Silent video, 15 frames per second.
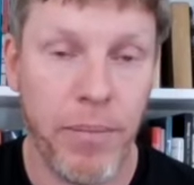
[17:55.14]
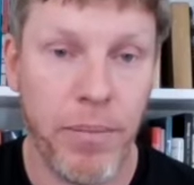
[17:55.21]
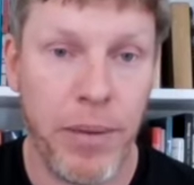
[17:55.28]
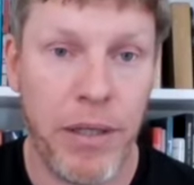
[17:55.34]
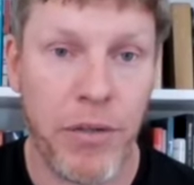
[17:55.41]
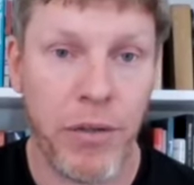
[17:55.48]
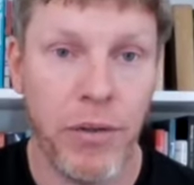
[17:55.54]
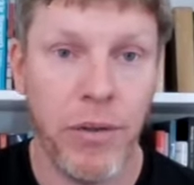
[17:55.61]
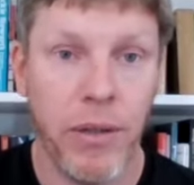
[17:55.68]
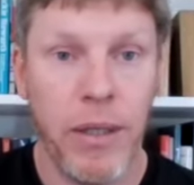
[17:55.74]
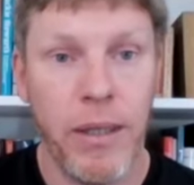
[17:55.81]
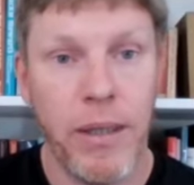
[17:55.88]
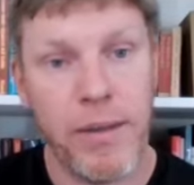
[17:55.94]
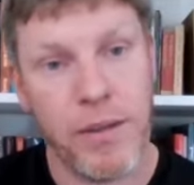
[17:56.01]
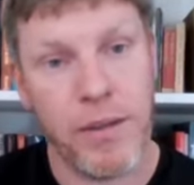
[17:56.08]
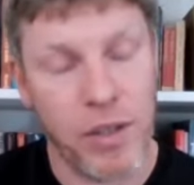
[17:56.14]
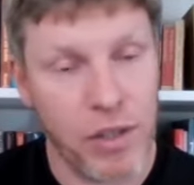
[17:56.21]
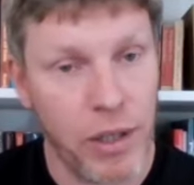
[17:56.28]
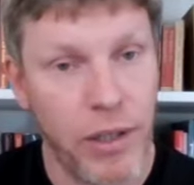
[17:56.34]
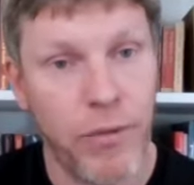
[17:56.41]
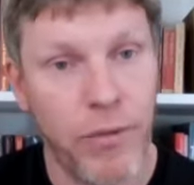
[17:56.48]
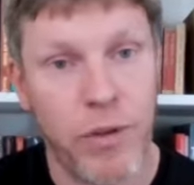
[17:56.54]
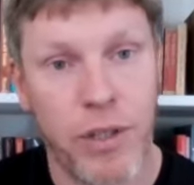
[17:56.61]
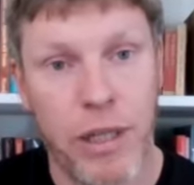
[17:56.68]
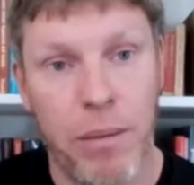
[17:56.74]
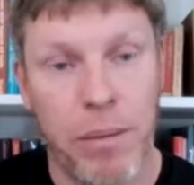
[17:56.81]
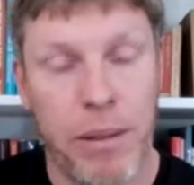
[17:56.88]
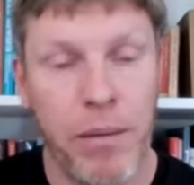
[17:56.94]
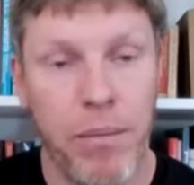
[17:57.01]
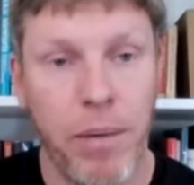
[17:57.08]
Peter, the designer for
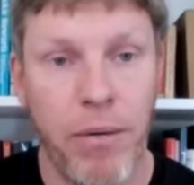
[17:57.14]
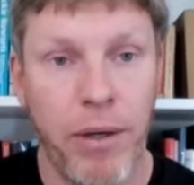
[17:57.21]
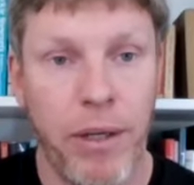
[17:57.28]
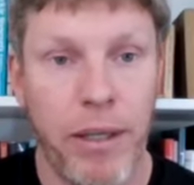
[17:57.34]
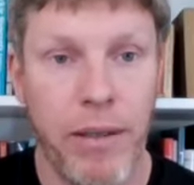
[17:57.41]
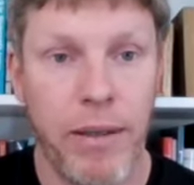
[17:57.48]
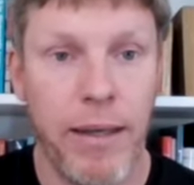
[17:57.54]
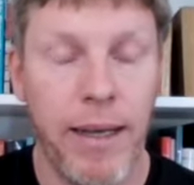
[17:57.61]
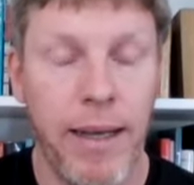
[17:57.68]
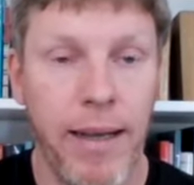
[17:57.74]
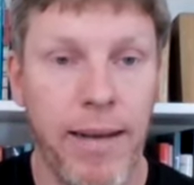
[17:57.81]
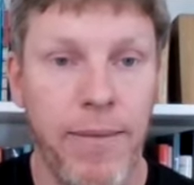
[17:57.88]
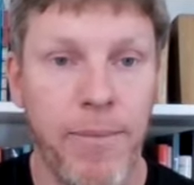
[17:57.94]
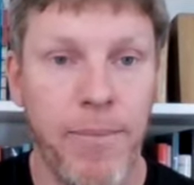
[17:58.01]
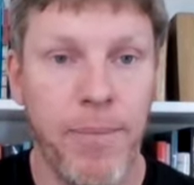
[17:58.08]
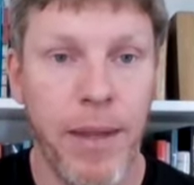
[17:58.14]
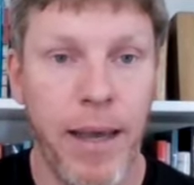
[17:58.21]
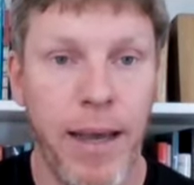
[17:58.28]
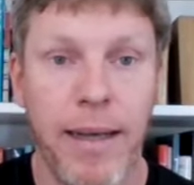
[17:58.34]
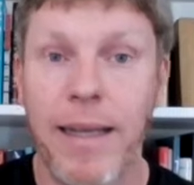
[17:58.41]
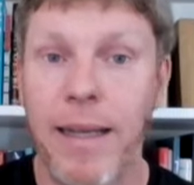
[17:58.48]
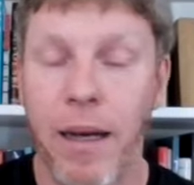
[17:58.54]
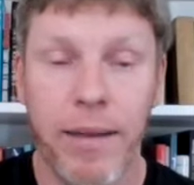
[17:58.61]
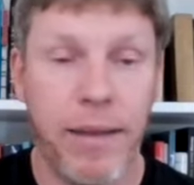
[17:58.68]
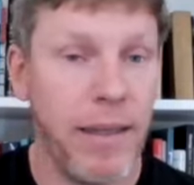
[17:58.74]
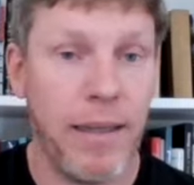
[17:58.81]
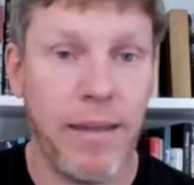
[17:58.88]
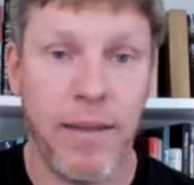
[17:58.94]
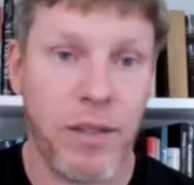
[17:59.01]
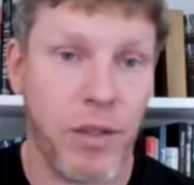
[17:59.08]
Shelby, American, and I
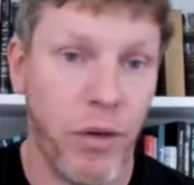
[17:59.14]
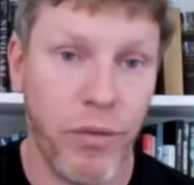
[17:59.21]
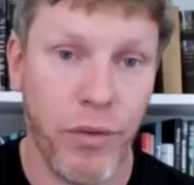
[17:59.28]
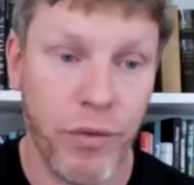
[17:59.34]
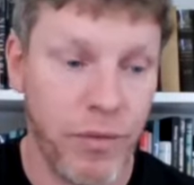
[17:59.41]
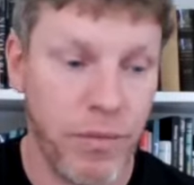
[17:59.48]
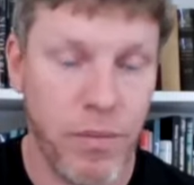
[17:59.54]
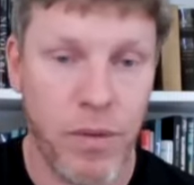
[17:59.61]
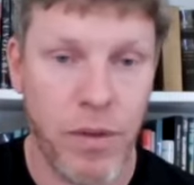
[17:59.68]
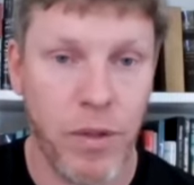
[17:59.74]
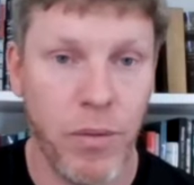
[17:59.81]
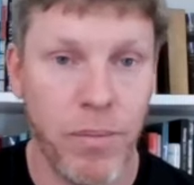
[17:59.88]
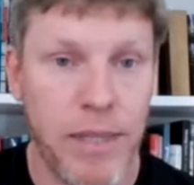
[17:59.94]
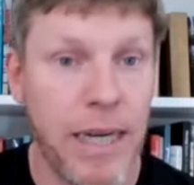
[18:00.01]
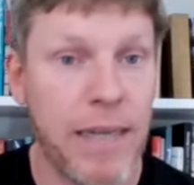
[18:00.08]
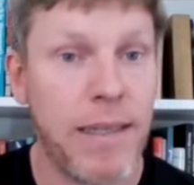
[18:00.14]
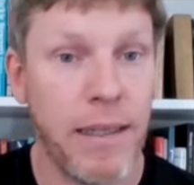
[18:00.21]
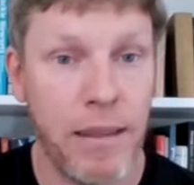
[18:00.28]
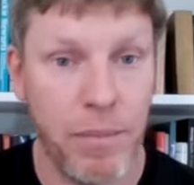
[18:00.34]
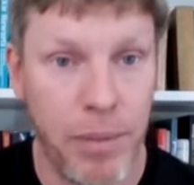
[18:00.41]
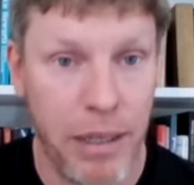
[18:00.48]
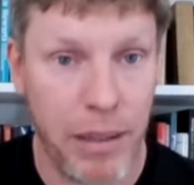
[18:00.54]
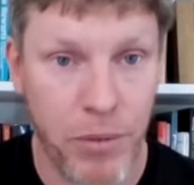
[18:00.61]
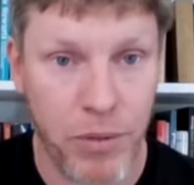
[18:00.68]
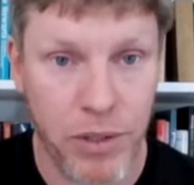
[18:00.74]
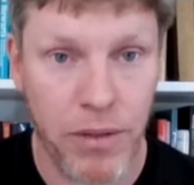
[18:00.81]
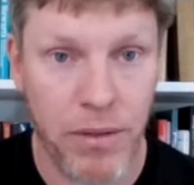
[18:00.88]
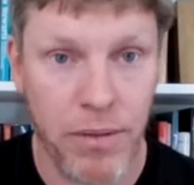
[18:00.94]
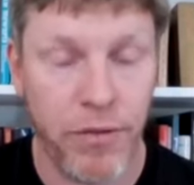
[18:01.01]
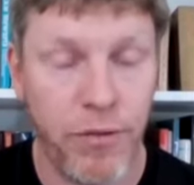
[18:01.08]
think he discovered some technical papers
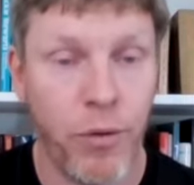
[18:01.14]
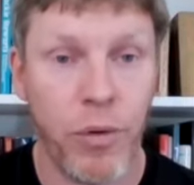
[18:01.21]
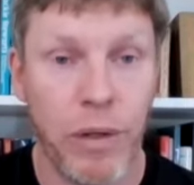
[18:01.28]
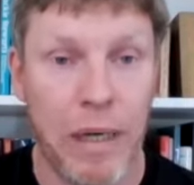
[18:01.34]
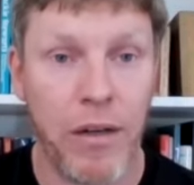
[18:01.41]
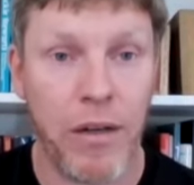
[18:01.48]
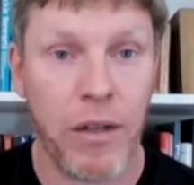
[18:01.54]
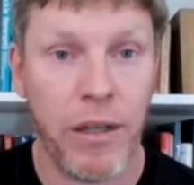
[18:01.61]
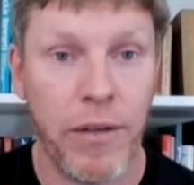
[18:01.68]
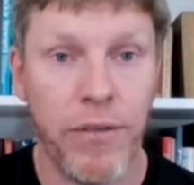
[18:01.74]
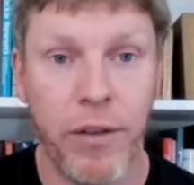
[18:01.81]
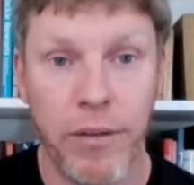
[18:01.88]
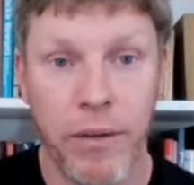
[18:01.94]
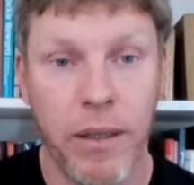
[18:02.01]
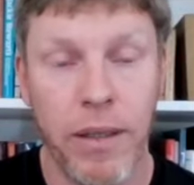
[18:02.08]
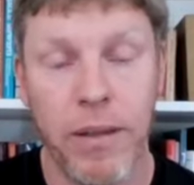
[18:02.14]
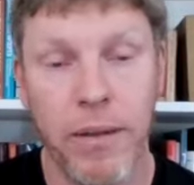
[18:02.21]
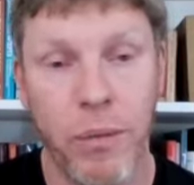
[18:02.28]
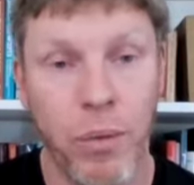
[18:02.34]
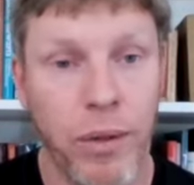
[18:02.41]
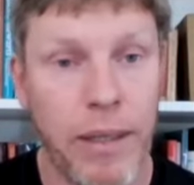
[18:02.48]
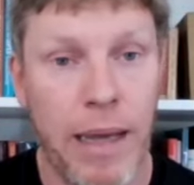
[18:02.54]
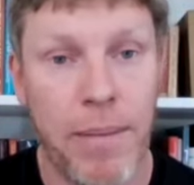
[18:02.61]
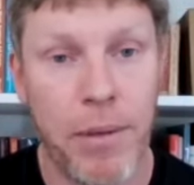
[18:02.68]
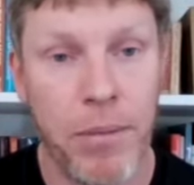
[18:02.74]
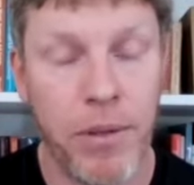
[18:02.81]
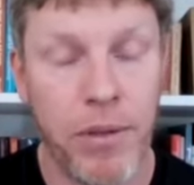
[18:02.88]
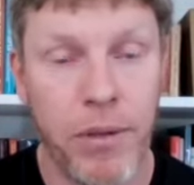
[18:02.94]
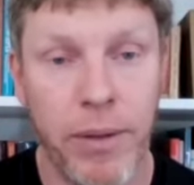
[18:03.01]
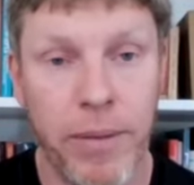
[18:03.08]
in the Ford archive on the work Kamm can
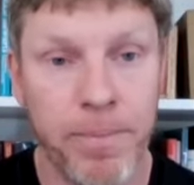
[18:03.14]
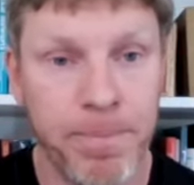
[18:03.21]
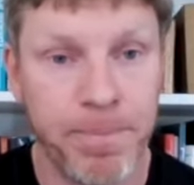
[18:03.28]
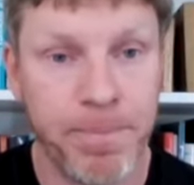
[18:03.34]
do.